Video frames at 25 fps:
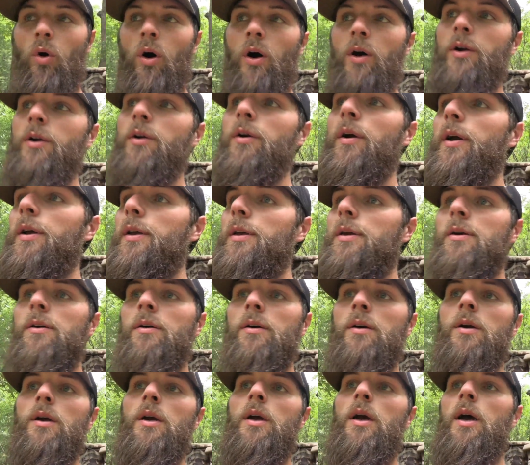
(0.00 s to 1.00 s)
water right
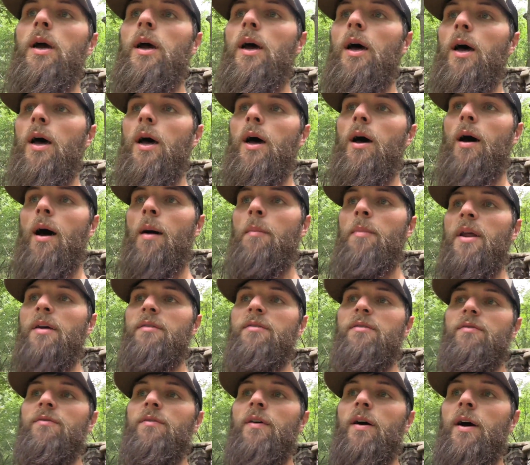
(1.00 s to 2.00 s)
here. I'm gonna have
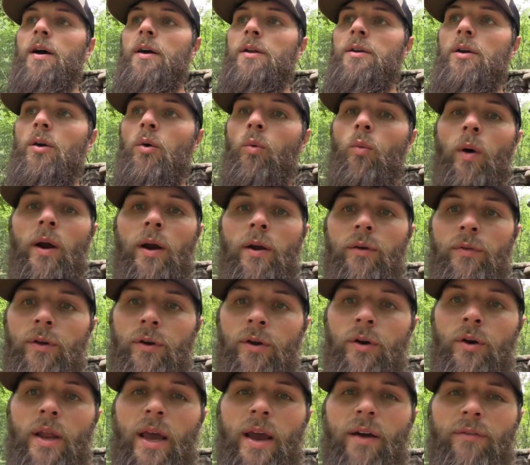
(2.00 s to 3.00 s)
to find where they're
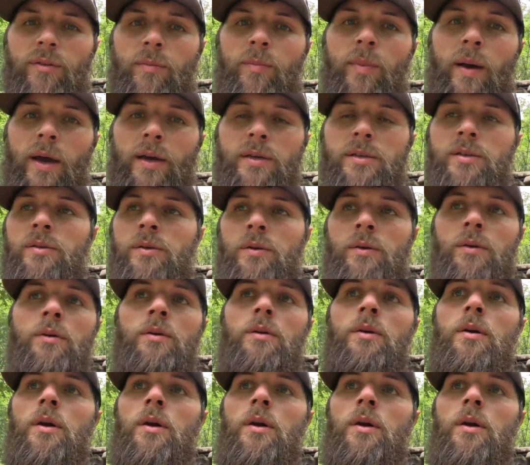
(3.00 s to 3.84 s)
gonna have to pass through.